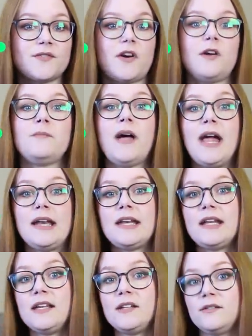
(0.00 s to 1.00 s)
from
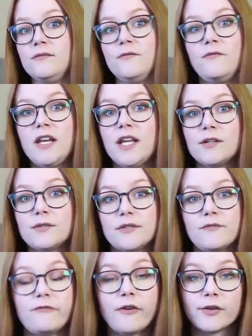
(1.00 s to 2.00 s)
editing videos
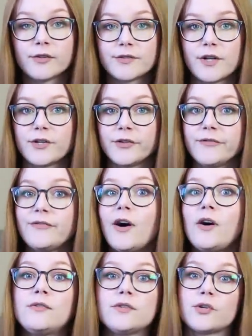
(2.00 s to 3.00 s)
and photos on your
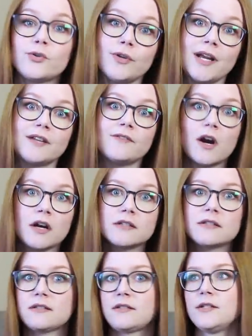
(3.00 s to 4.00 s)
phone to creative
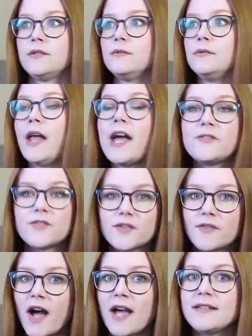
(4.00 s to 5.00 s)
arts to life
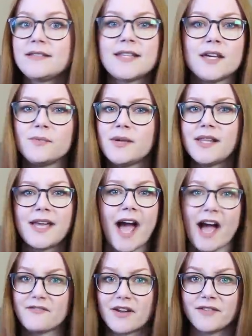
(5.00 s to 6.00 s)
advice. They really
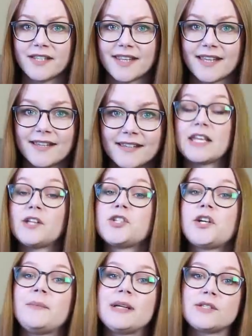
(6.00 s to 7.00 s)
have everything.
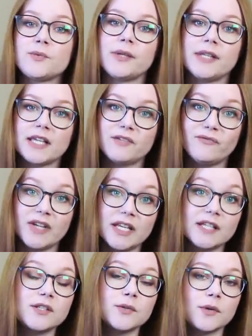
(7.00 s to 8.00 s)
Skillshare makes it really
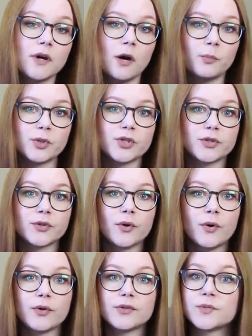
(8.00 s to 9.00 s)
convenient to accomplish your
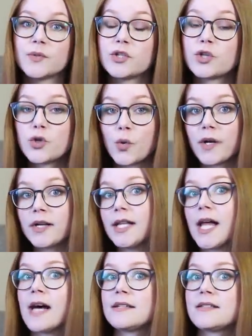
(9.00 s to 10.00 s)
goals with short
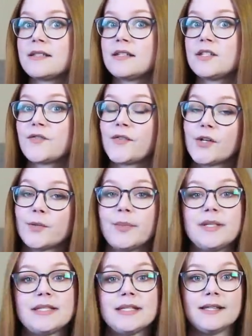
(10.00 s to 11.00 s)
classes for your
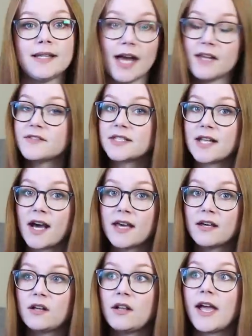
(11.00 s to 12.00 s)
busy
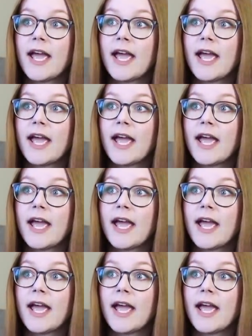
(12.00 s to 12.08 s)
lifestyle,